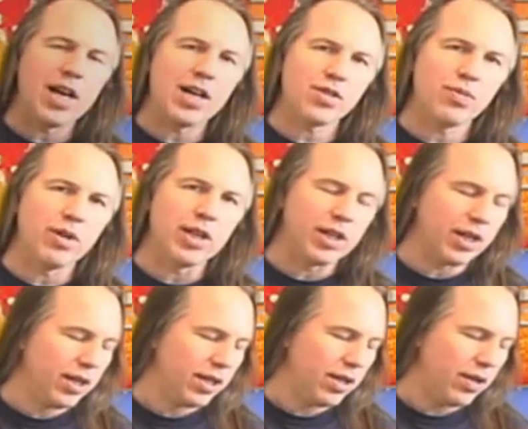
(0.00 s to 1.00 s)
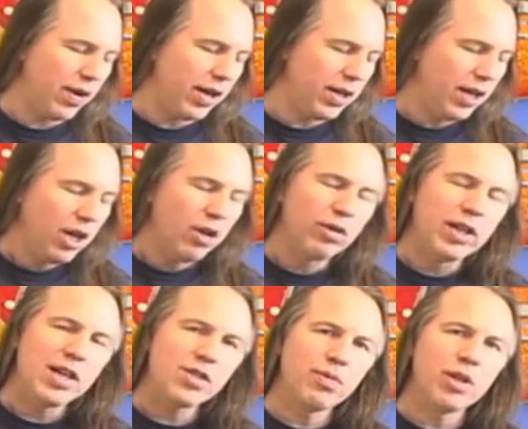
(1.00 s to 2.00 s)
last week. All right.
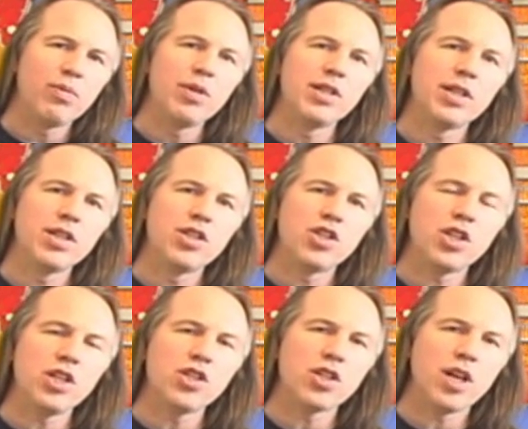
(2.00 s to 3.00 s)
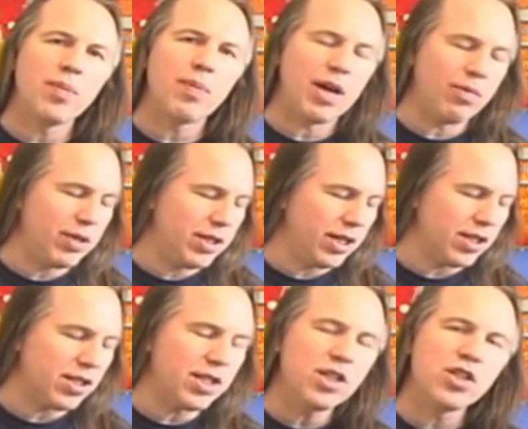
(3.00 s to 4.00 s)
Last week we did a G shape and we did a
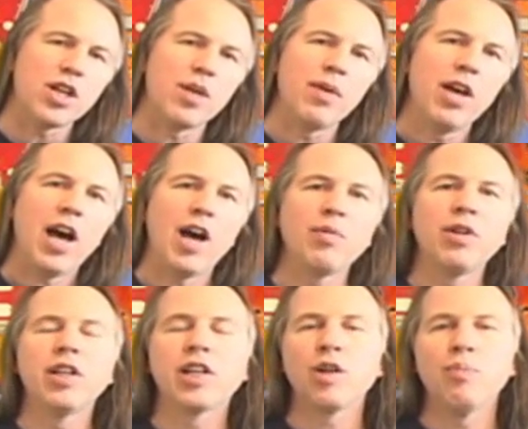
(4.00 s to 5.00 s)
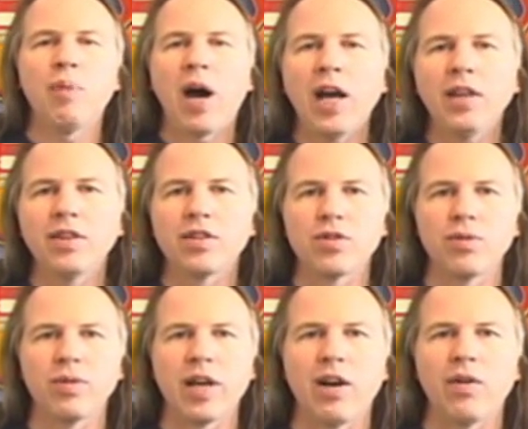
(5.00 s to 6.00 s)
C shape. I'm going to combine the
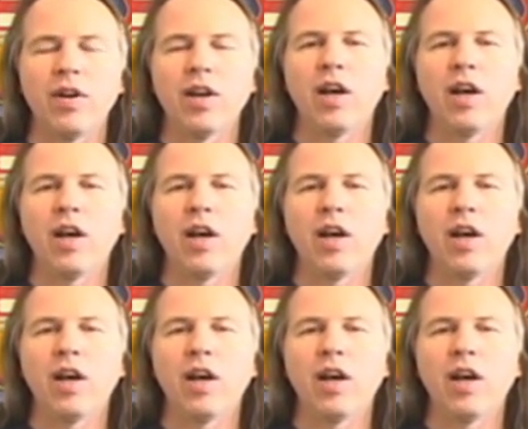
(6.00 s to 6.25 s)
two now.